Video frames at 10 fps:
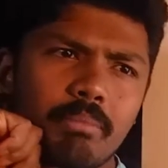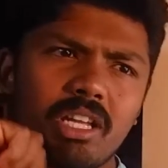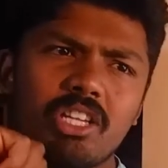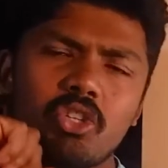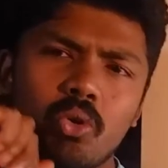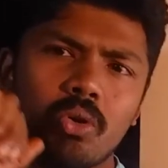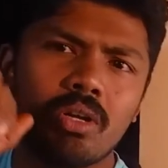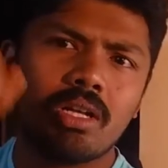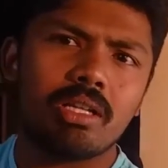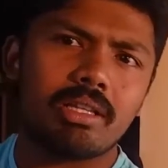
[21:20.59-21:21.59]
I'm pretty
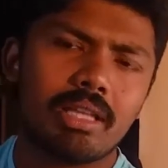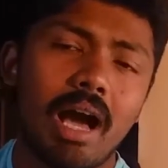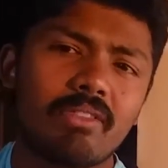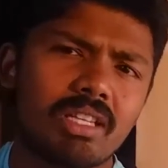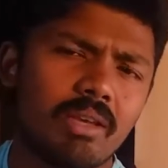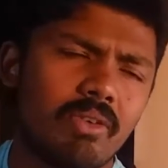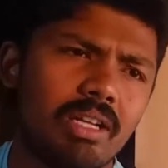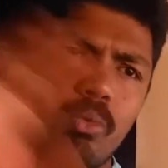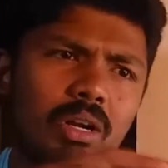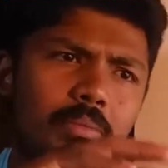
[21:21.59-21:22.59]
sure after
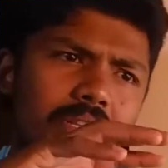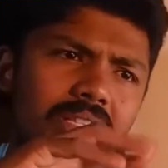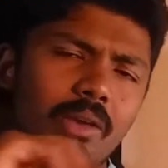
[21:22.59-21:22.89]
they find One